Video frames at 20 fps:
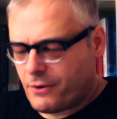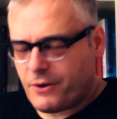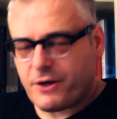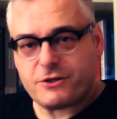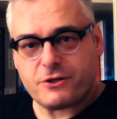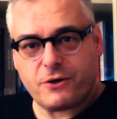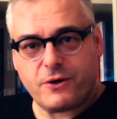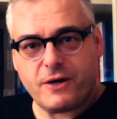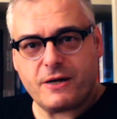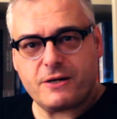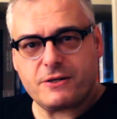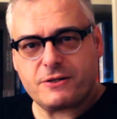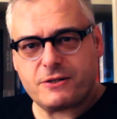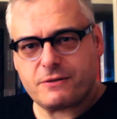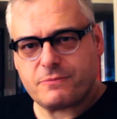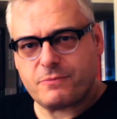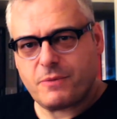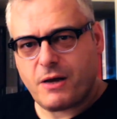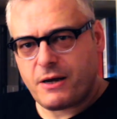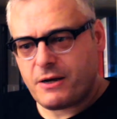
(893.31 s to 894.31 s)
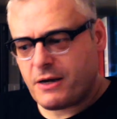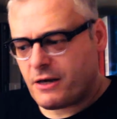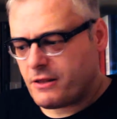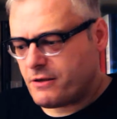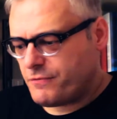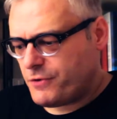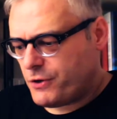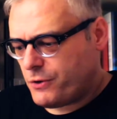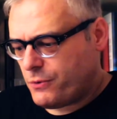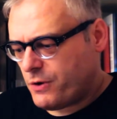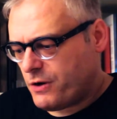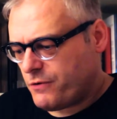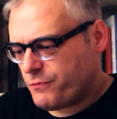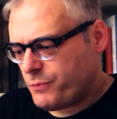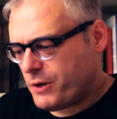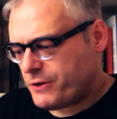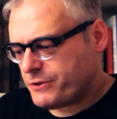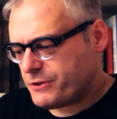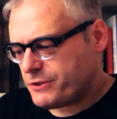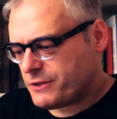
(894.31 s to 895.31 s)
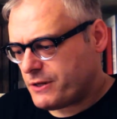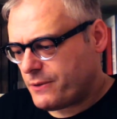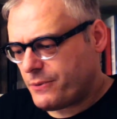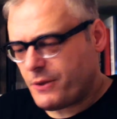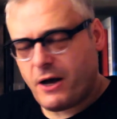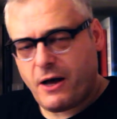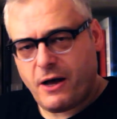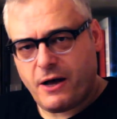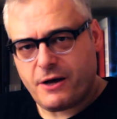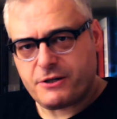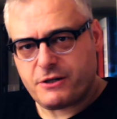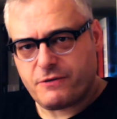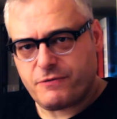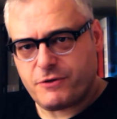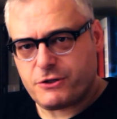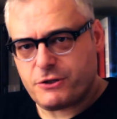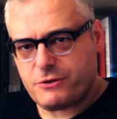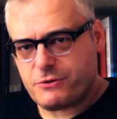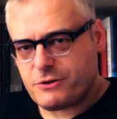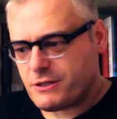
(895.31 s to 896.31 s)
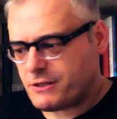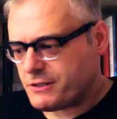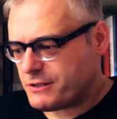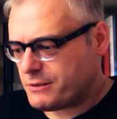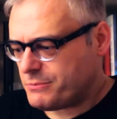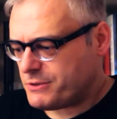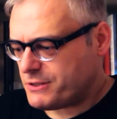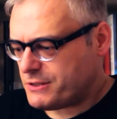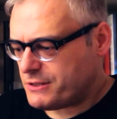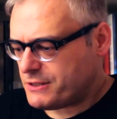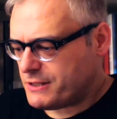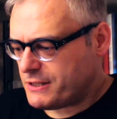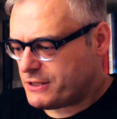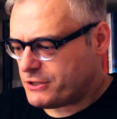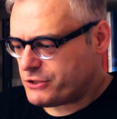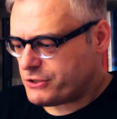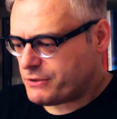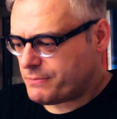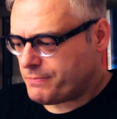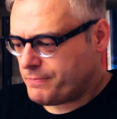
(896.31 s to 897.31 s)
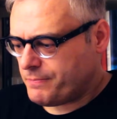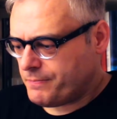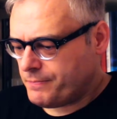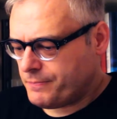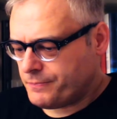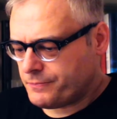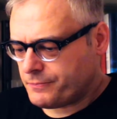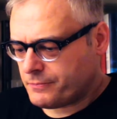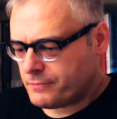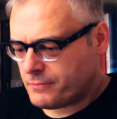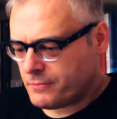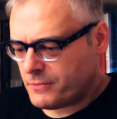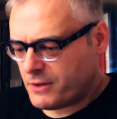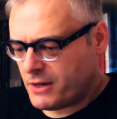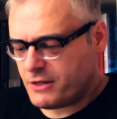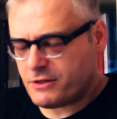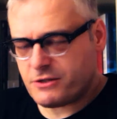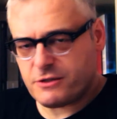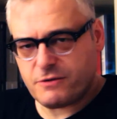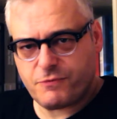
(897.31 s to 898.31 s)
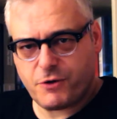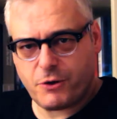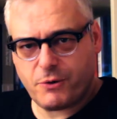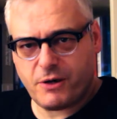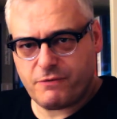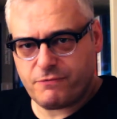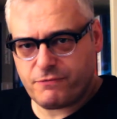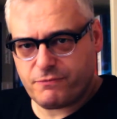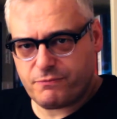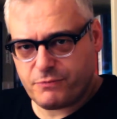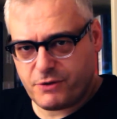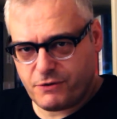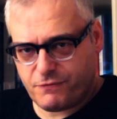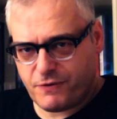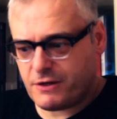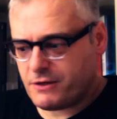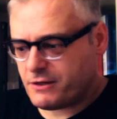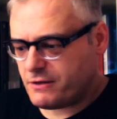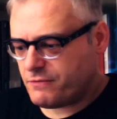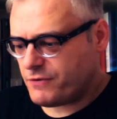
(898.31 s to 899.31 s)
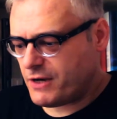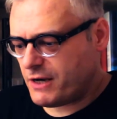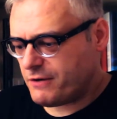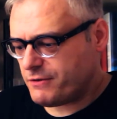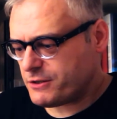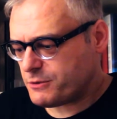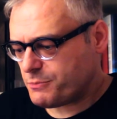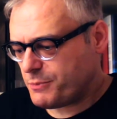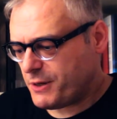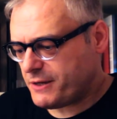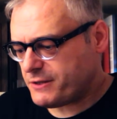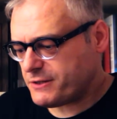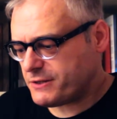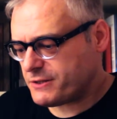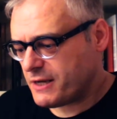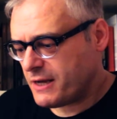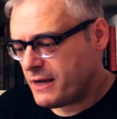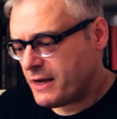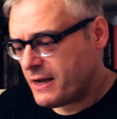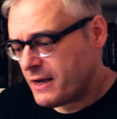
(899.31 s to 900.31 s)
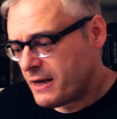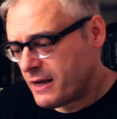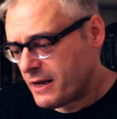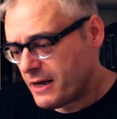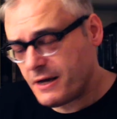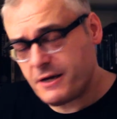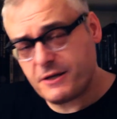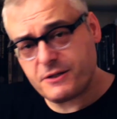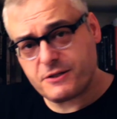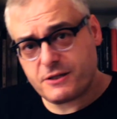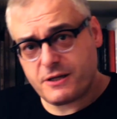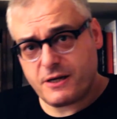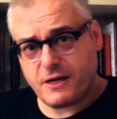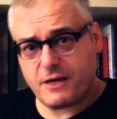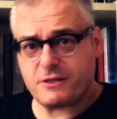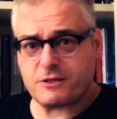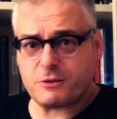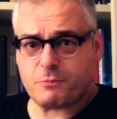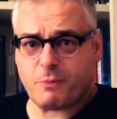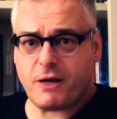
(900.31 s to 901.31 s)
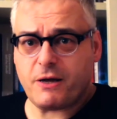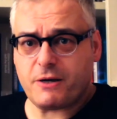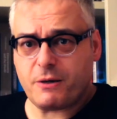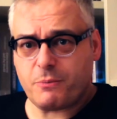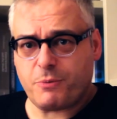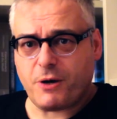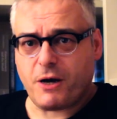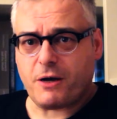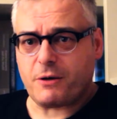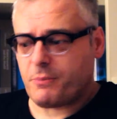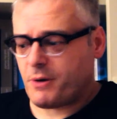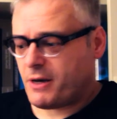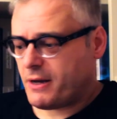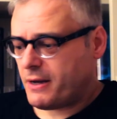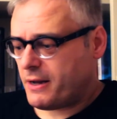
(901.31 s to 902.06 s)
Okay, so here's another view of what's at the heart of the two systems distinction. It's a view I've defended in various places, and it's inspired in part